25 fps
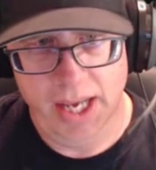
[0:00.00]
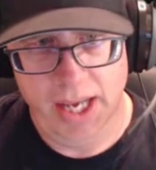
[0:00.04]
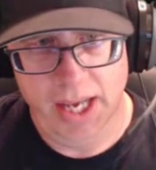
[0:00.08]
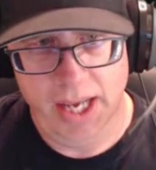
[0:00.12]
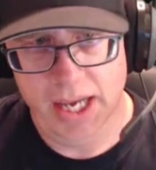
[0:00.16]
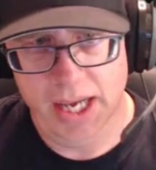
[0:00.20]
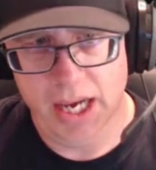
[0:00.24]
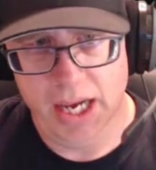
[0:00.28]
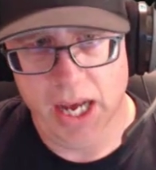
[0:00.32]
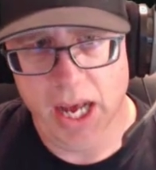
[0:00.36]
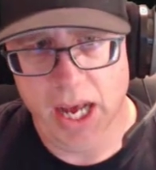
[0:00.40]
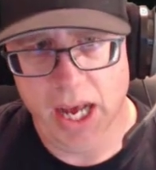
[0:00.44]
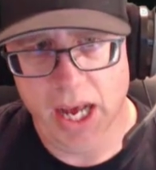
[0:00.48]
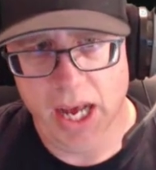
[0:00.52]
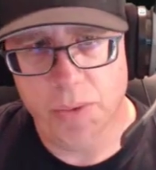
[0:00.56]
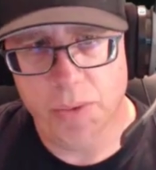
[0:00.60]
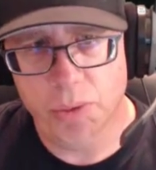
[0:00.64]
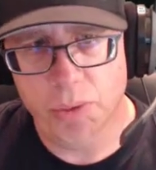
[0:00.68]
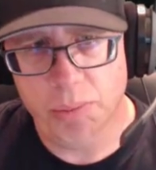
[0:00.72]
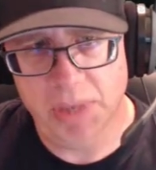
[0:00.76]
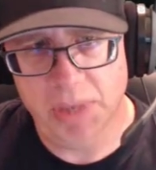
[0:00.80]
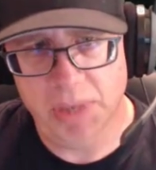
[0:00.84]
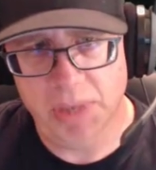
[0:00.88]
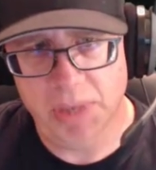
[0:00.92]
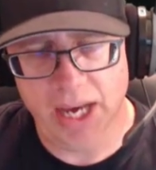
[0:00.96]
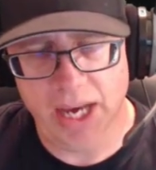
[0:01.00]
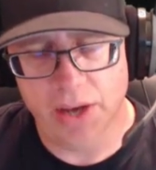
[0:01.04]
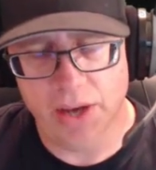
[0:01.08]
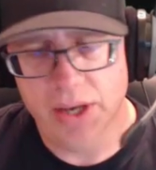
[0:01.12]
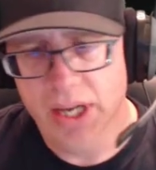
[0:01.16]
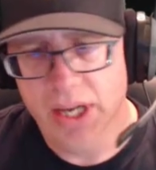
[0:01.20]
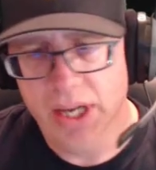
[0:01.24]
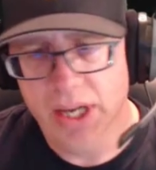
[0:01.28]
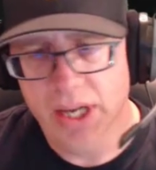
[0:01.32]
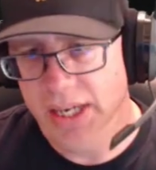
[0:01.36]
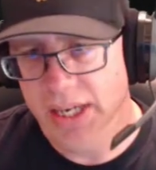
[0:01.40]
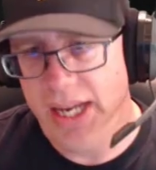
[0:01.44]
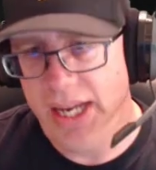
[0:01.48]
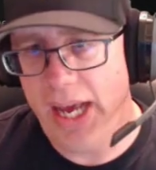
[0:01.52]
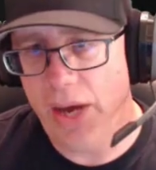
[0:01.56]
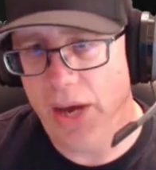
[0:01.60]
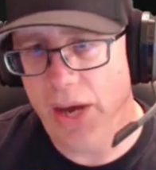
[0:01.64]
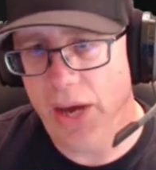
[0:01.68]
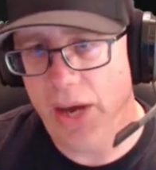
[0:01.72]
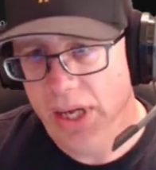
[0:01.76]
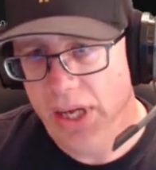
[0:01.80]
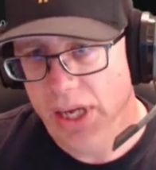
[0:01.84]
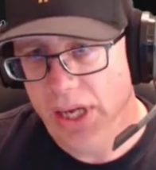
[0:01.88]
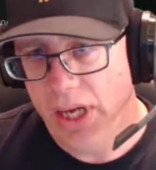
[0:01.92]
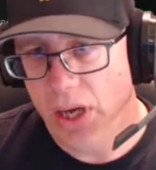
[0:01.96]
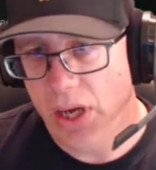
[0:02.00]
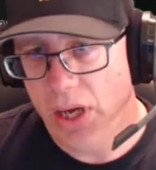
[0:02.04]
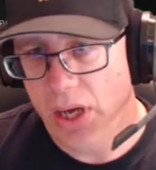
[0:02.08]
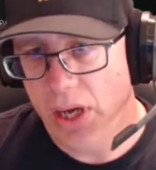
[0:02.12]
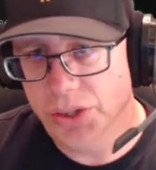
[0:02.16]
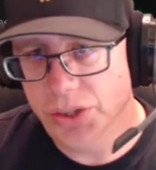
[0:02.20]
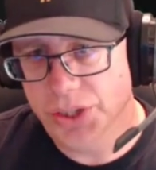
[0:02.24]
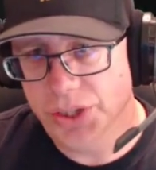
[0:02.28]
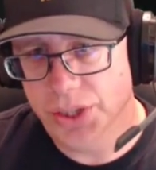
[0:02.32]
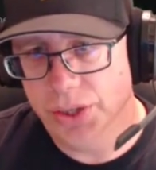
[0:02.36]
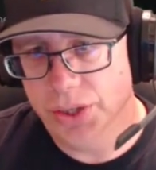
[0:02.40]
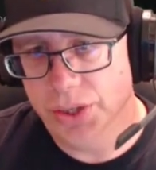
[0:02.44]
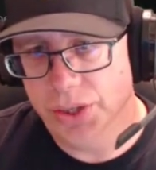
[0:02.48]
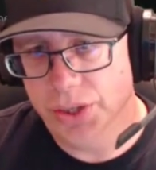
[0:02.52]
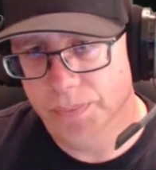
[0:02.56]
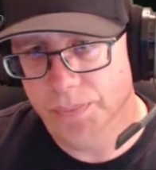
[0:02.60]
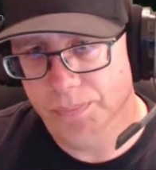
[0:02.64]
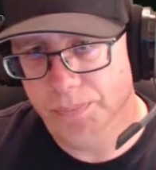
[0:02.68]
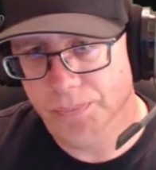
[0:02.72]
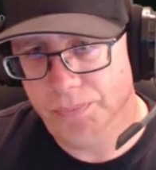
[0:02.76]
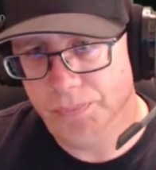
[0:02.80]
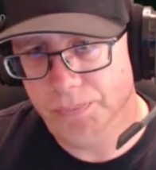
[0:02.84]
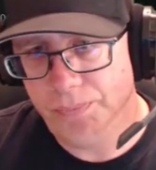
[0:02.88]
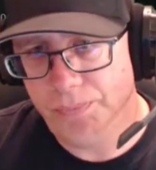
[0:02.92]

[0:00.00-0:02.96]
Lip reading: And I will be out. Now, also,